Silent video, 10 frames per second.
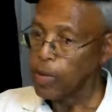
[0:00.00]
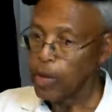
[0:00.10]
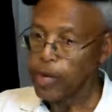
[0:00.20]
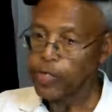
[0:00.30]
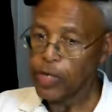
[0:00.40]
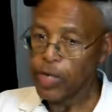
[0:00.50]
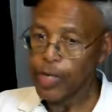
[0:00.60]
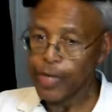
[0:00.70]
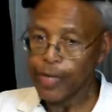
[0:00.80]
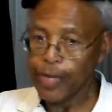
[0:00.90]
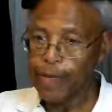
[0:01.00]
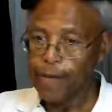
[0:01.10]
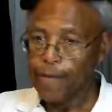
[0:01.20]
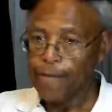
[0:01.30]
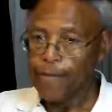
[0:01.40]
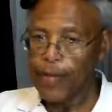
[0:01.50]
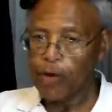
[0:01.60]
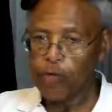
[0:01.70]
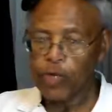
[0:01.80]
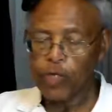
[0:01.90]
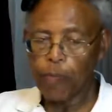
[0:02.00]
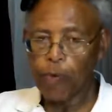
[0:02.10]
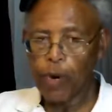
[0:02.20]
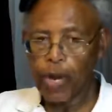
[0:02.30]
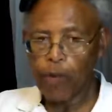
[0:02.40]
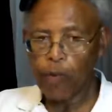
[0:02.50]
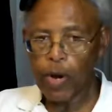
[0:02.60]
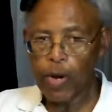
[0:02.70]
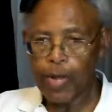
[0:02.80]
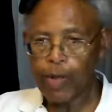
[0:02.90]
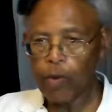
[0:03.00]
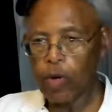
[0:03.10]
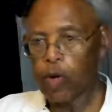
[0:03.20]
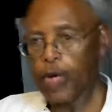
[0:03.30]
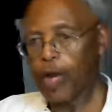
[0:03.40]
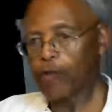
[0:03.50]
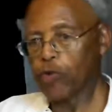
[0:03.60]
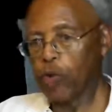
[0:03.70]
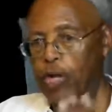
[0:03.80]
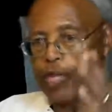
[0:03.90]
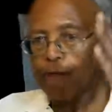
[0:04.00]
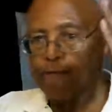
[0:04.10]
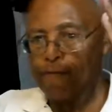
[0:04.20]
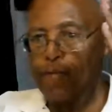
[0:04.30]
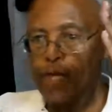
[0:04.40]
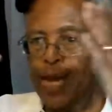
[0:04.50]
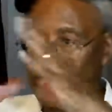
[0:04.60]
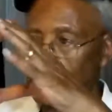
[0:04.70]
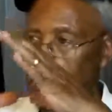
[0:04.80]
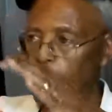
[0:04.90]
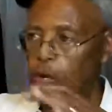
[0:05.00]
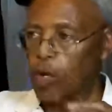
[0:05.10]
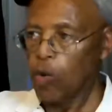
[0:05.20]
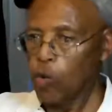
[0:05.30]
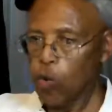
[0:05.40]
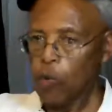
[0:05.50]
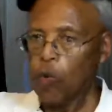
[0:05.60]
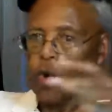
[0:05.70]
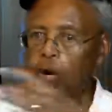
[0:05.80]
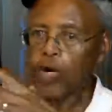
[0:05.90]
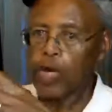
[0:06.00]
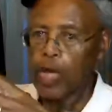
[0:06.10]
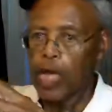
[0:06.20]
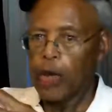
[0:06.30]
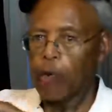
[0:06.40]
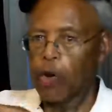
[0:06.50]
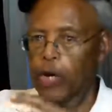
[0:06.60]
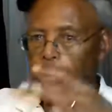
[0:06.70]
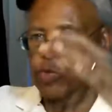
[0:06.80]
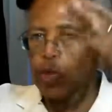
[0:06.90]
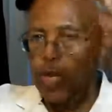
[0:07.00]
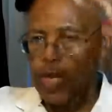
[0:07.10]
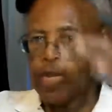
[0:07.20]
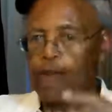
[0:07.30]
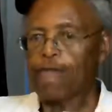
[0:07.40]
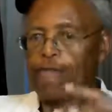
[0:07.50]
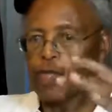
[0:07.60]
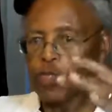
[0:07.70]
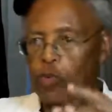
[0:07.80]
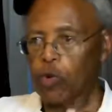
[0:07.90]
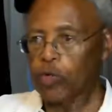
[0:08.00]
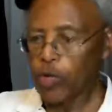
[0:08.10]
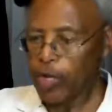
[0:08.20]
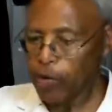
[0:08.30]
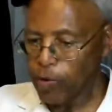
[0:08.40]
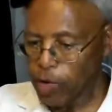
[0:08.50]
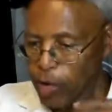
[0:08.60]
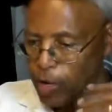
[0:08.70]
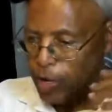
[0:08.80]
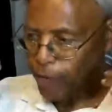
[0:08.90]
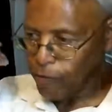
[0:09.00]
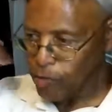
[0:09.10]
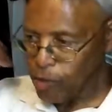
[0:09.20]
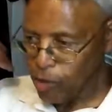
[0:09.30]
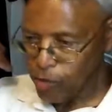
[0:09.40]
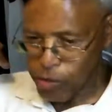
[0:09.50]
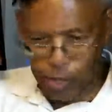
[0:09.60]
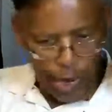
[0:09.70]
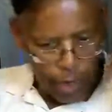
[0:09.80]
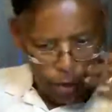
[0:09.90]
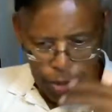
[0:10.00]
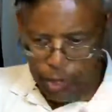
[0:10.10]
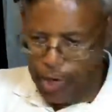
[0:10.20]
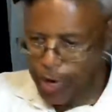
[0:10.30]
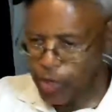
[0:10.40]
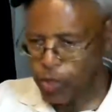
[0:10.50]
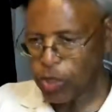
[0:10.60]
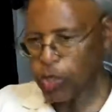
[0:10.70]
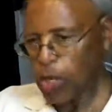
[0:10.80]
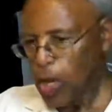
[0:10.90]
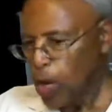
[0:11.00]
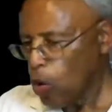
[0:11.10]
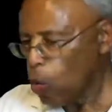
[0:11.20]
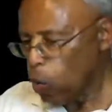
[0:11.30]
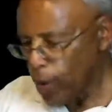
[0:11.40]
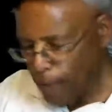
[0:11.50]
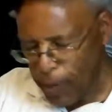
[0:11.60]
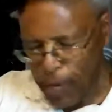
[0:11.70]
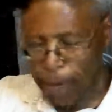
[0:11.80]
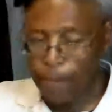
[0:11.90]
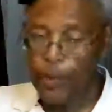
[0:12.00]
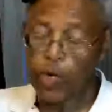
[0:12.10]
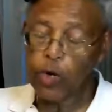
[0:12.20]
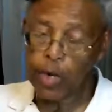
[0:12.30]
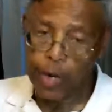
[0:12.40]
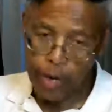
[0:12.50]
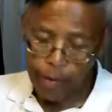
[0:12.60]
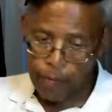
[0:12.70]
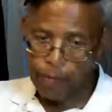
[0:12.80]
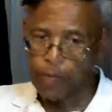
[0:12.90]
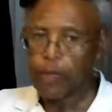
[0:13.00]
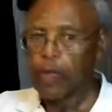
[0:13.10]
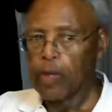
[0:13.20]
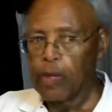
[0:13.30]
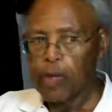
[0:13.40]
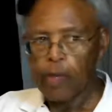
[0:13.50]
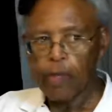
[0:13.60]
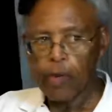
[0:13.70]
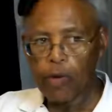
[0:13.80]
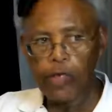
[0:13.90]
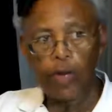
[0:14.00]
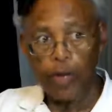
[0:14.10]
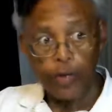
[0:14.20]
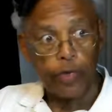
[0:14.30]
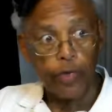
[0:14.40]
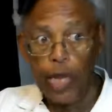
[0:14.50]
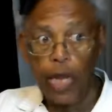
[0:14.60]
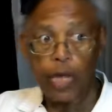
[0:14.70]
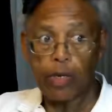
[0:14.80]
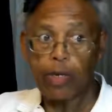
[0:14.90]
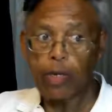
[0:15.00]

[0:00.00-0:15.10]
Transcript: And it said that it'll reach a point where it will go down to the nation will mourn, It will go down to individuals. They're literally going to cover themselves in sackcloth and ashes weeping bitterly because they'll understand